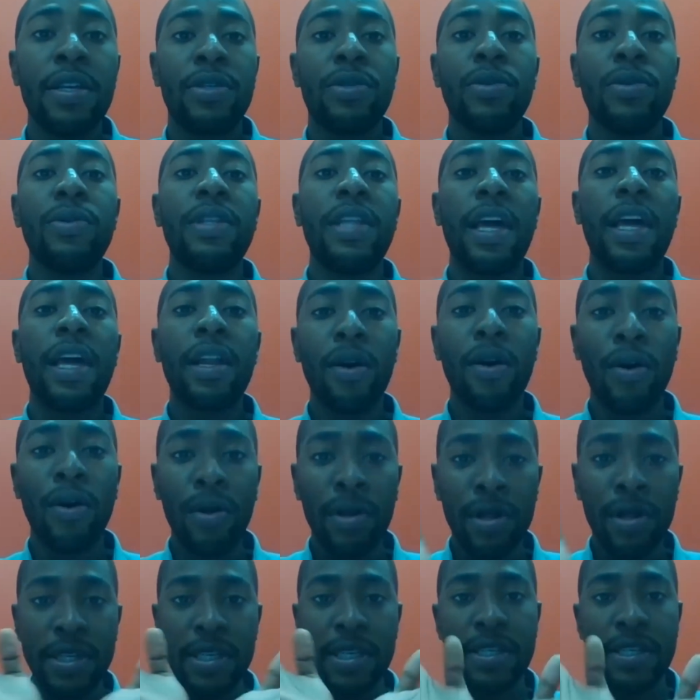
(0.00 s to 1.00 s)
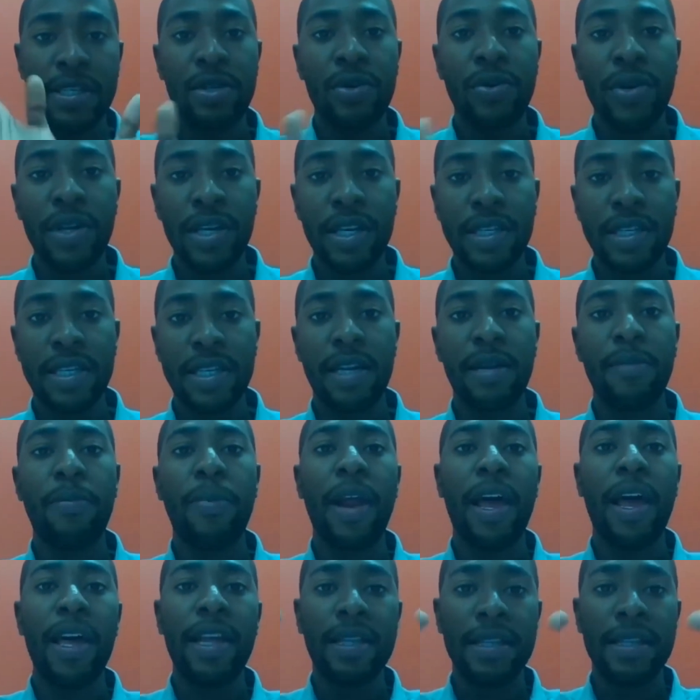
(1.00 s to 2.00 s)
So then all these trees
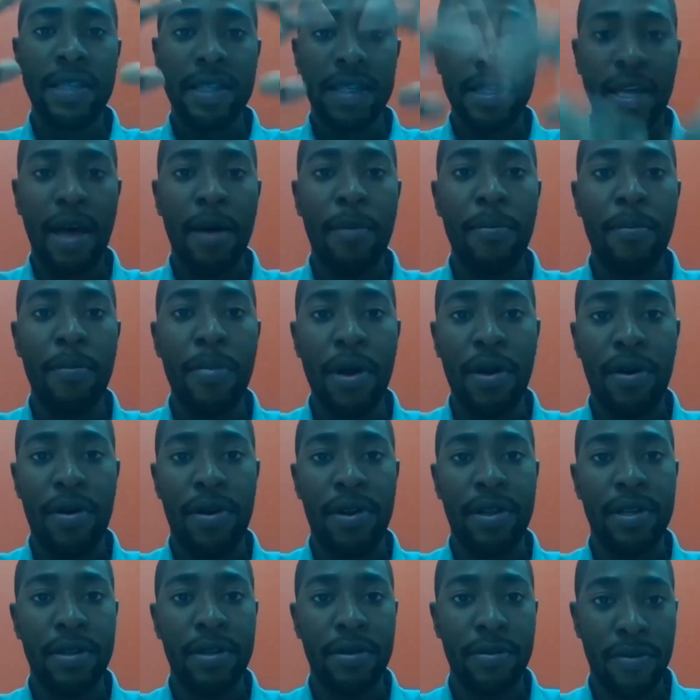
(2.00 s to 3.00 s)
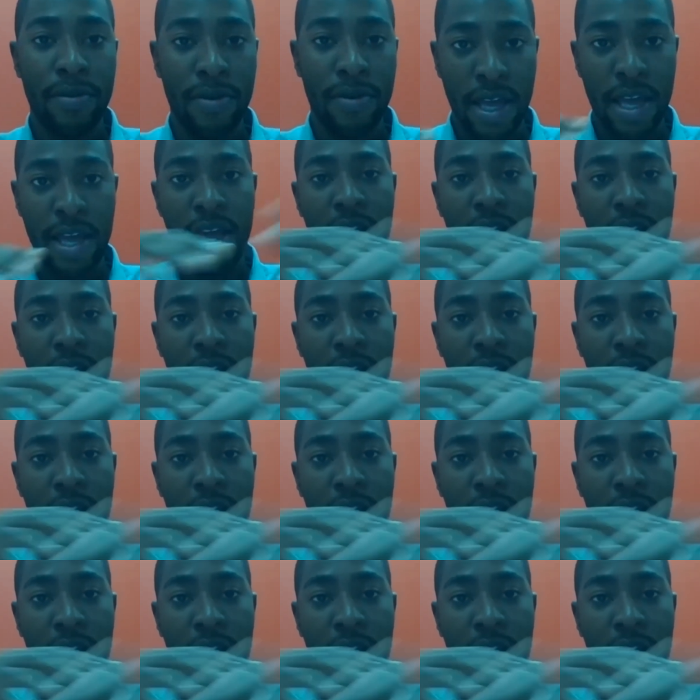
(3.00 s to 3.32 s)
and plants are buried,